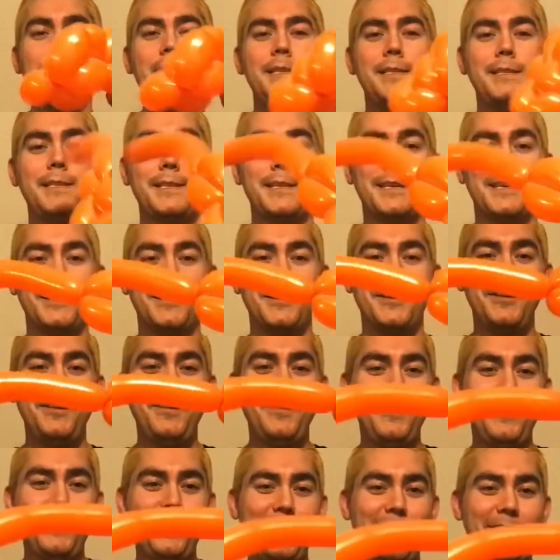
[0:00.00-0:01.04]
easy.
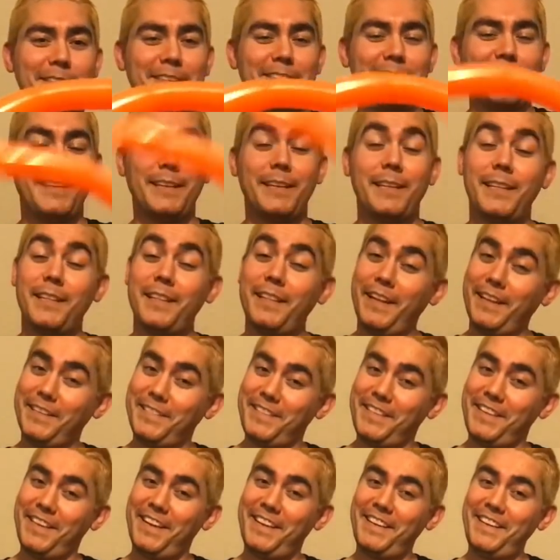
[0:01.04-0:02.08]

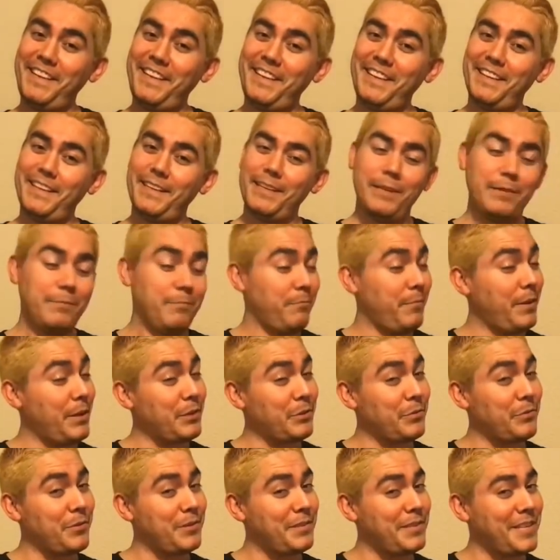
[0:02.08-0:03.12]
That's the idea.
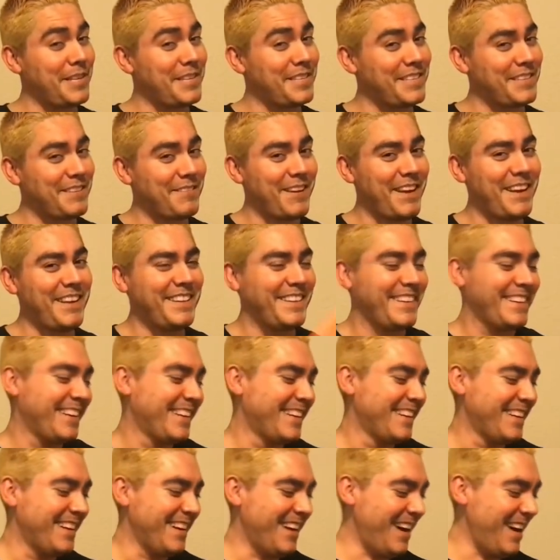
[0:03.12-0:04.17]
Make sure it's easy, right?
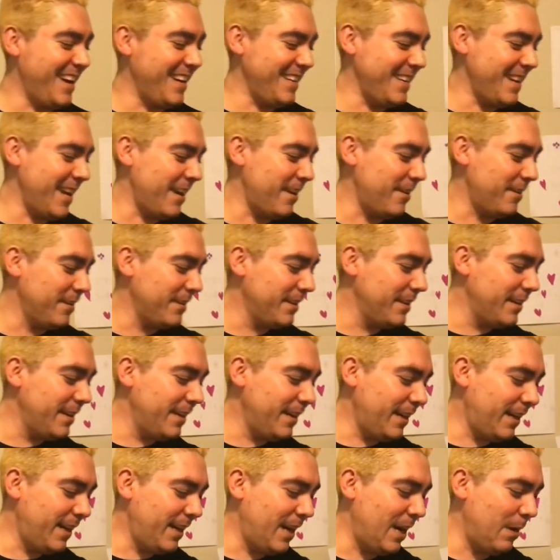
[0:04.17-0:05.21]
All right, now
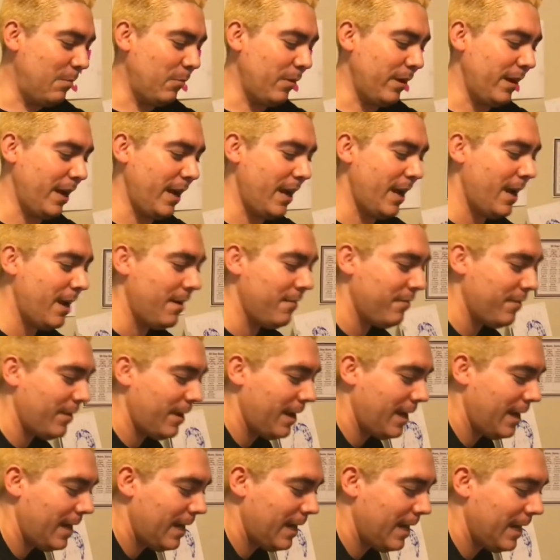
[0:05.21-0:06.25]
we have
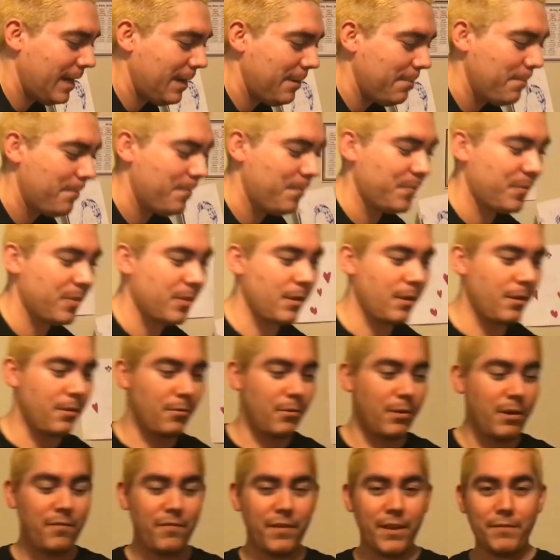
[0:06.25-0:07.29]
a
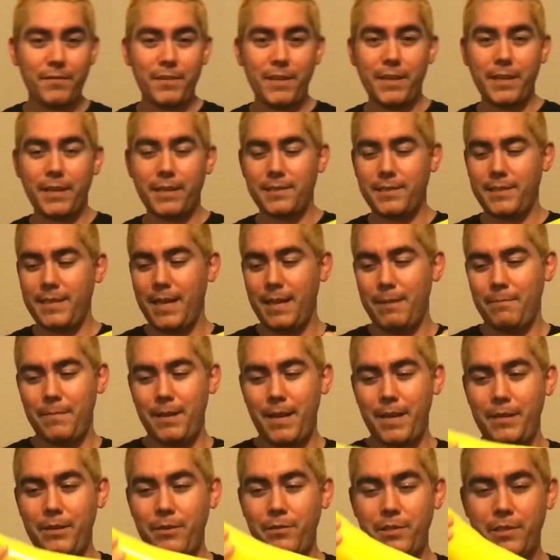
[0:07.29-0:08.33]
350. You can see I'm
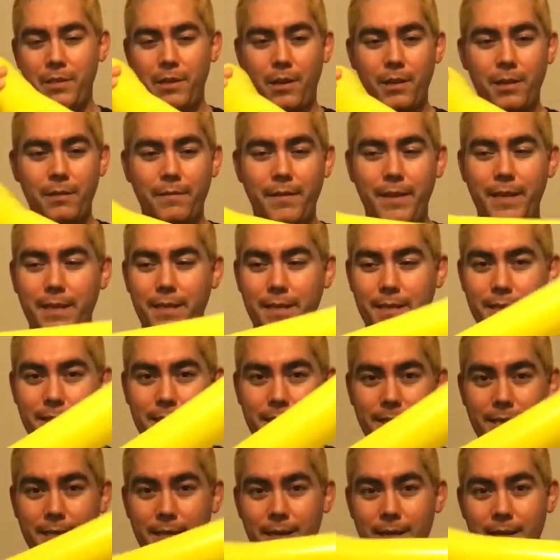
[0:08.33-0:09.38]
not using all of it.
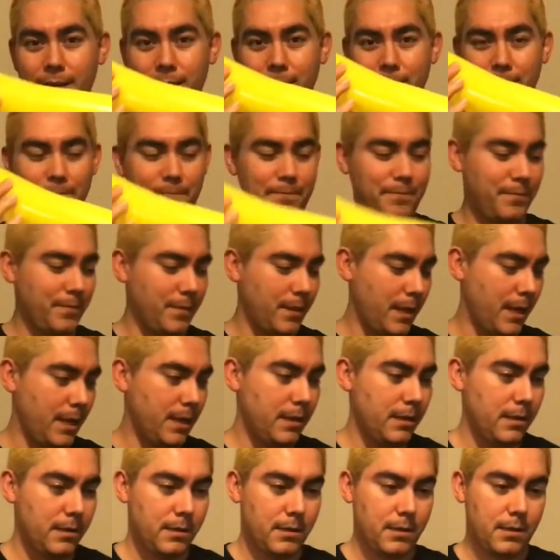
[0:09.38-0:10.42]
Ta-da.
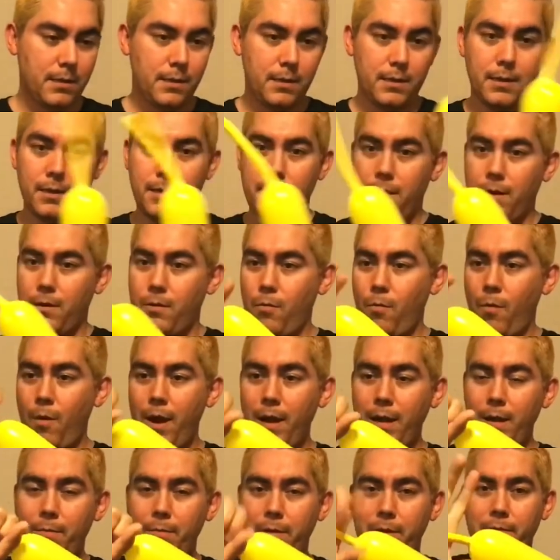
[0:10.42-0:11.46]
Okay,
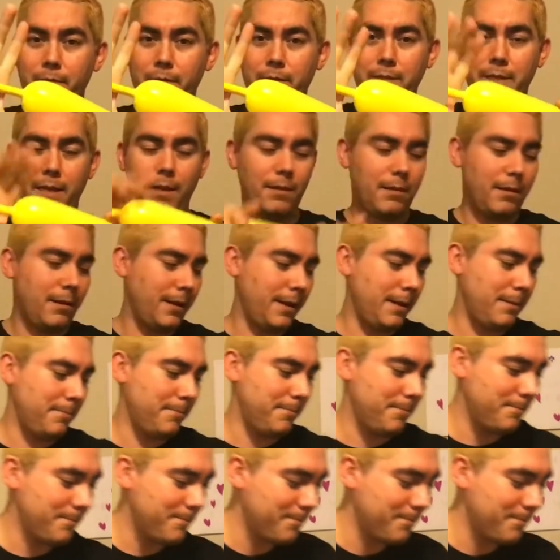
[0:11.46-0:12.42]
quite a bit of a tail on it.